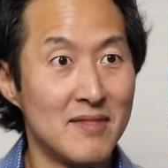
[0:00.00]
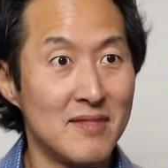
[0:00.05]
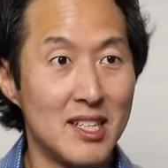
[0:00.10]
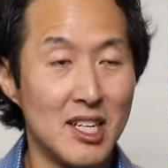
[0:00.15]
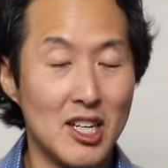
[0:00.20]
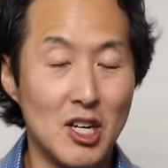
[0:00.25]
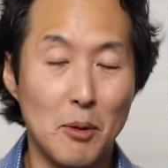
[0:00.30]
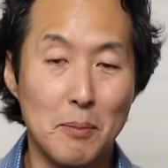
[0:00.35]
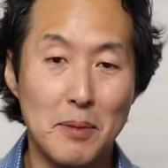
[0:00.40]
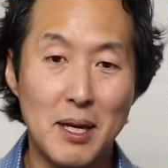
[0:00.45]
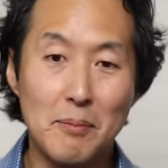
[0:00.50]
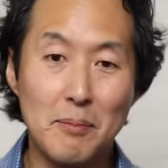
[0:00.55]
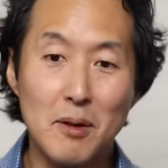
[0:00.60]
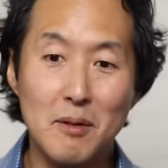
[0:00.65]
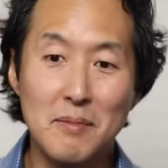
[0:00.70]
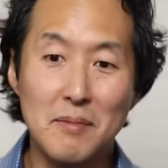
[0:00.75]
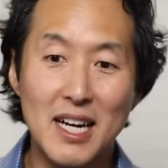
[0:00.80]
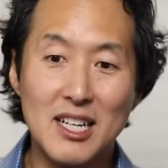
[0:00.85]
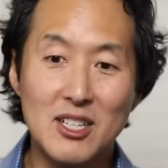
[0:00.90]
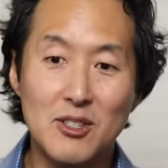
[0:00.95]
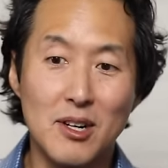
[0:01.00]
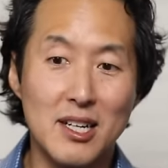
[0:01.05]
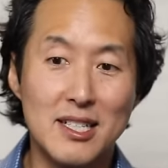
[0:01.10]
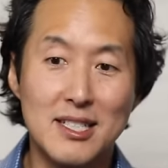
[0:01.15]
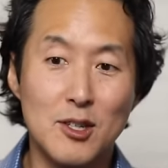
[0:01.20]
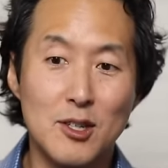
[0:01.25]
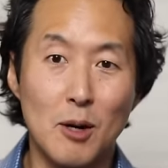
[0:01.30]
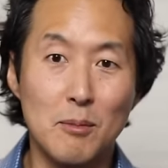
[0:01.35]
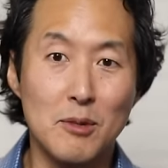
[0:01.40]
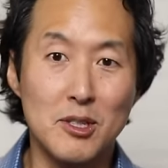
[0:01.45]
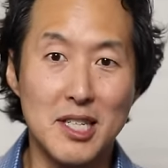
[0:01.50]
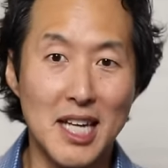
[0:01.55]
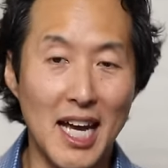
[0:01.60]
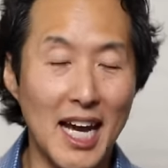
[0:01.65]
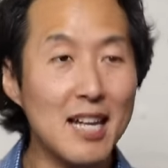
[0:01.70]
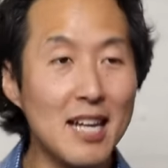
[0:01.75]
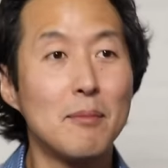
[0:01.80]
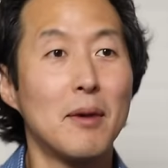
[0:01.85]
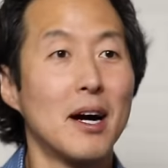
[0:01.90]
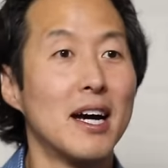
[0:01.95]
You know, people may trust almost
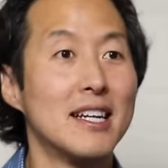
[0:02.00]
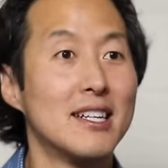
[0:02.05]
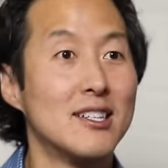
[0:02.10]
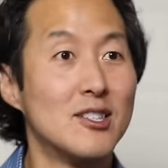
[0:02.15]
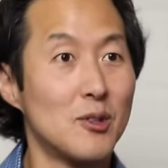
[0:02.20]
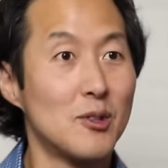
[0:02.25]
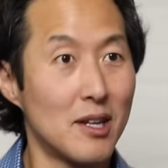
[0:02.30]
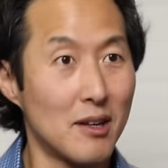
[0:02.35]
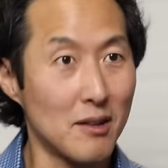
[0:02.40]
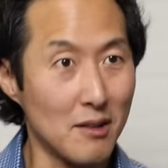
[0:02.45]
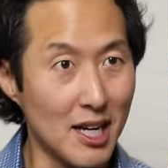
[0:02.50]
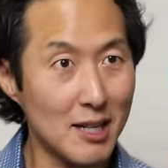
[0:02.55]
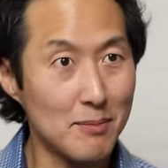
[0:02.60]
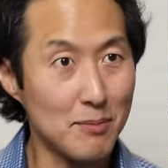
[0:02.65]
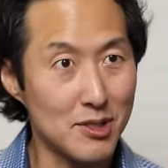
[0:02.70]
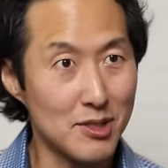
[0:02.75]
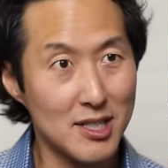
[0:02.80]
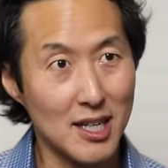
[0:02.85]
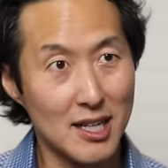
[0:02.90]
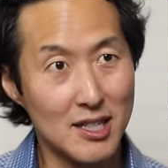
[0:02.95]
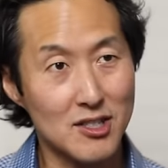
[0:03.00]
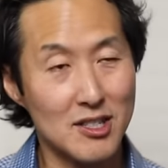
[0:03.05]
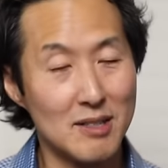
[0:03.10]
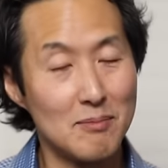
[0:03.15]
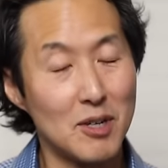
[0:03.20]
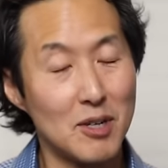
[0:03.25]
anybody to do their liposuction,